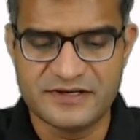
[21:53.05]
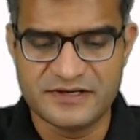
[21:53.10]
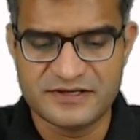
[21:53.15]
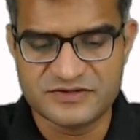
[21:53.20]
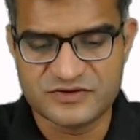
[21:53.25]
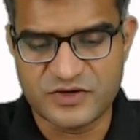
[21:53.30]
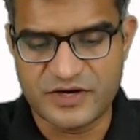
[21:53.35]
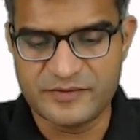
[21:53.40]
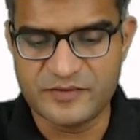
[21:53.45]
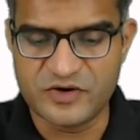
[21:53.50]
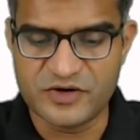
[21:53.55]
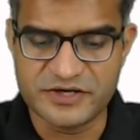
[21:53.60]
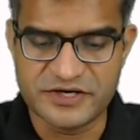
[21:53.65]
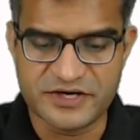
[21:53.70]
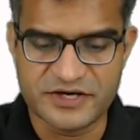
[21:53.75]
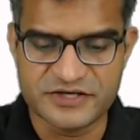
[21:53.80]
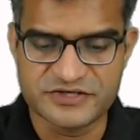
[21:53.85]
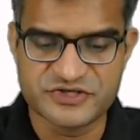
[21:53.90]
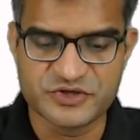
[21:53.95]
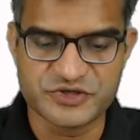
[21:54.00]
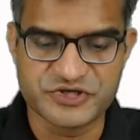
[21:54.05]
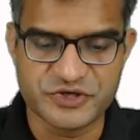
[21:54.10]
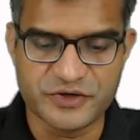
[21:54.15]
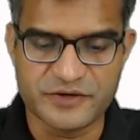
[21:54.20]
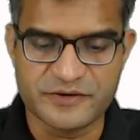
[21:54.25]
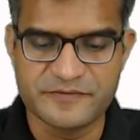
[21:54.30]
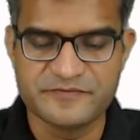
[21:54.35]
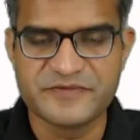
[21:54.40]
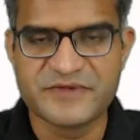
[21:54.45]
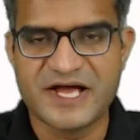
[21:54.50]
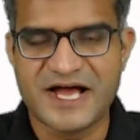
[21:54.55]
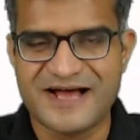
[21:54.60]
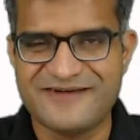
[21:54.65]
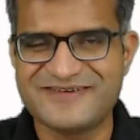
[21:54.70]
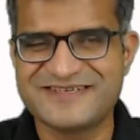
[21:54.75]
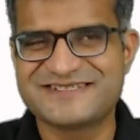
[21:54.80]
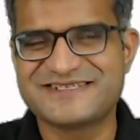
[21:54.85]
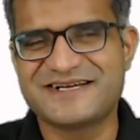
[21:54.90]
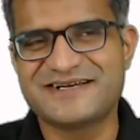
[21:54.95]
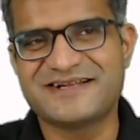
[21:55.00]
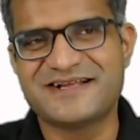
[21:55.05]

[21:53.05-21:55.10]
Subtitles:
So I'm not so sure. Having said